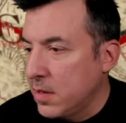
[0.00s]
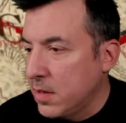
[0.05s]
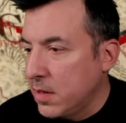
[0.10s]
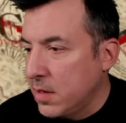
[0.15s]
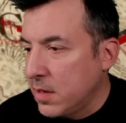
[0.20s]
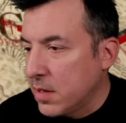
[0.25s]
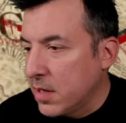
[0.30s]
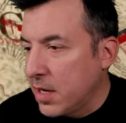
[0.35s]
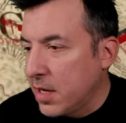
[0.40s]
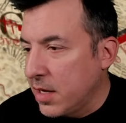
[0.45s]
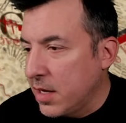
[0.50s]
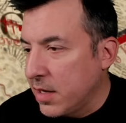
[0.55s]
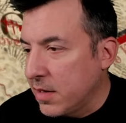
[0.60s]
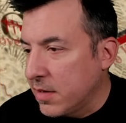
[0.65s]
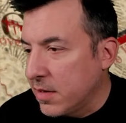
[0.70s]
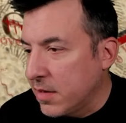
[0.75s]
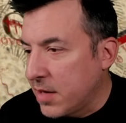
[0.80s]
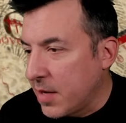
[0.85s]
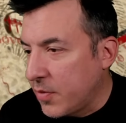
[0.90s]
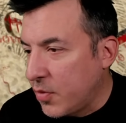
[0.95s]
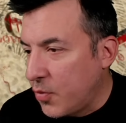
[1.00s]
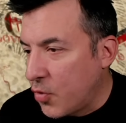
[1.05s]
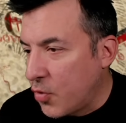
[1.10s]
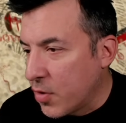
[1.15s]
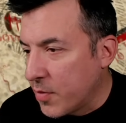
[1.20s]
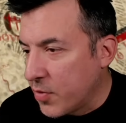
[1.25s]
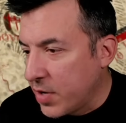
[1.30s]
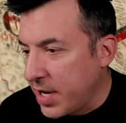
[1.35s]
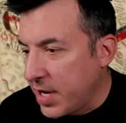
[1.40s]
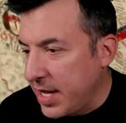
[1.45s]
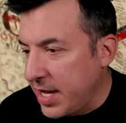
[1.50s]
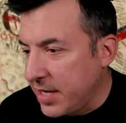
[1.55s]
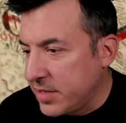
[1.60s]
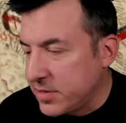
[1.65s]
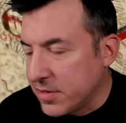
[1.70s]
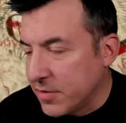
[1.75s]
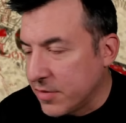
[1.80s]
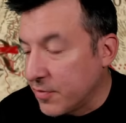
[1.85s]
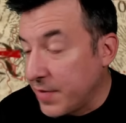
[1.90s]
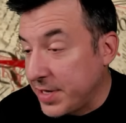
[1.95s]
Okay, a couple more brigades
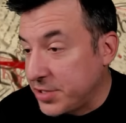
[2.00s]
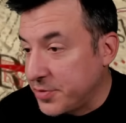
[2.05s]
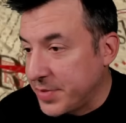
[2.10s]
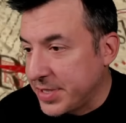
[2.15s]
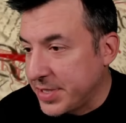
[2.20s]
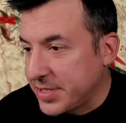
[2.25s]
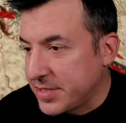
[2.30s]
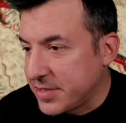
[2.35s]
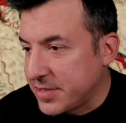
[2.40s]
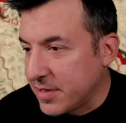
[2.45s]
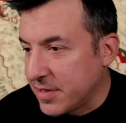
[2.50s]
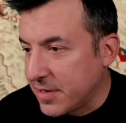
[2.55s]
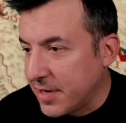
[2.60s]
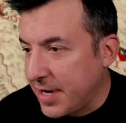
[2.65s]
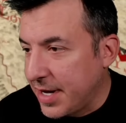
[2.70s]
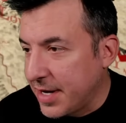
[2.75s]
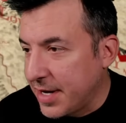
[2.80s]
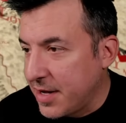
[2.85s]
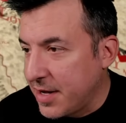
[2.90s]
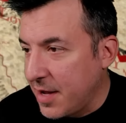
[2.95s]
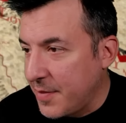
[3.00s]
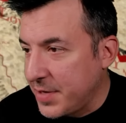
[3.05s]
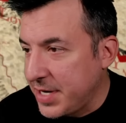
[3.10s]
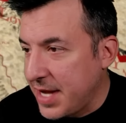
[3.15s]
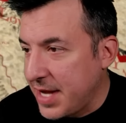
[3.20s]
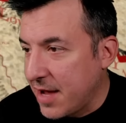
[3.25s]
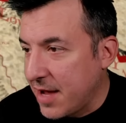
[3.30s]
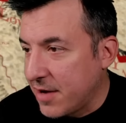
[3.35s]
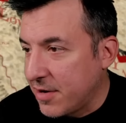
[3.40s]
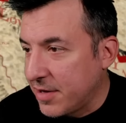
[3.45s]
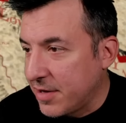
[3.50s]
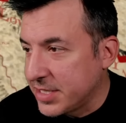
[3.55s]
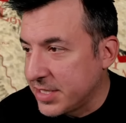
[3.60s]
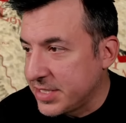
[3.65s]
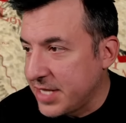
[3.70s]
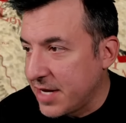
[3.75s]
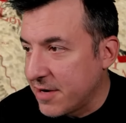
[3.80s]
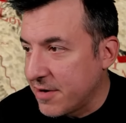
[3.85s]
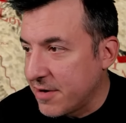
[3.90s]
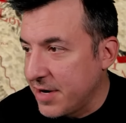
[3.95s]
or regiments are coming down on the
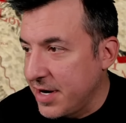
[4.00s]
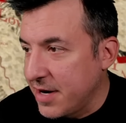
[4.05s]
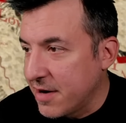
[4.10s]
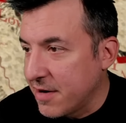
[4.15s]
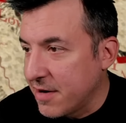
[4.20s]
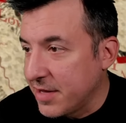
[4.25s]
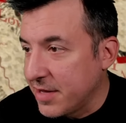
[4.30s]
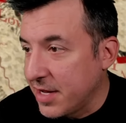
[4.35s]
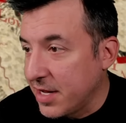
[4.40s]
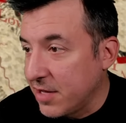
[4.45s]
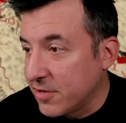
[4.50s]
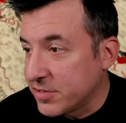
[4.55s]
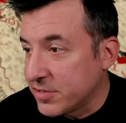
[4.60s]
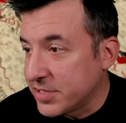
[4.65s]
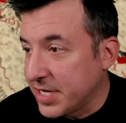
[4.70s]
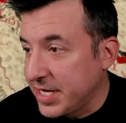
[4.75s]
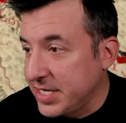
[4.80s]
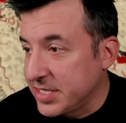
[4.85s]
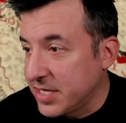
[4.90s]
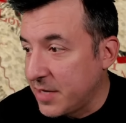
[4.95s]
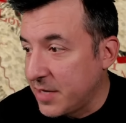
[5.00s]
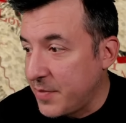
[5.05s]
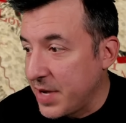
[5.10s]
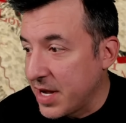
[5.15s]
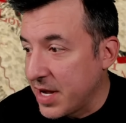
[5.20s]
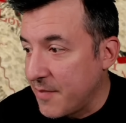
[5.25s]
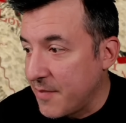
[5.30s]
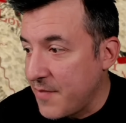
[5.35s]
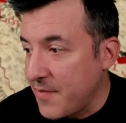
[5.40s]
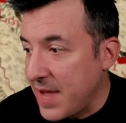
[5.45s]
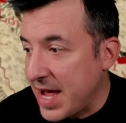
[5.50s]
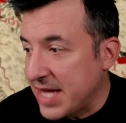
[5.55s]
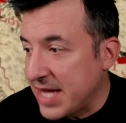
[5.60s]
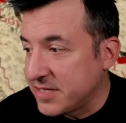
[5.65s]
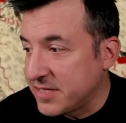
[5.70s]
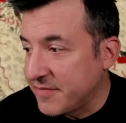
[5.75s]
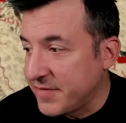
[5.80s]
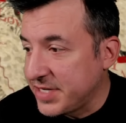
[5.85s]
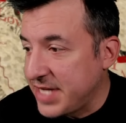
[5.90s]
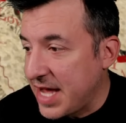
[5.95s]
center here, and then it looks like he's going to make a
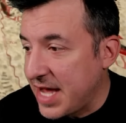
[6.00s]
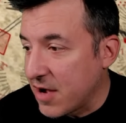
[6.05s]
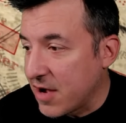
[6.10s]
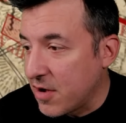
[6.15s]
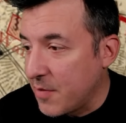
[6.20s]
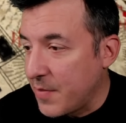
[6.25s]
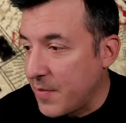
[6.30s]
massive attack on my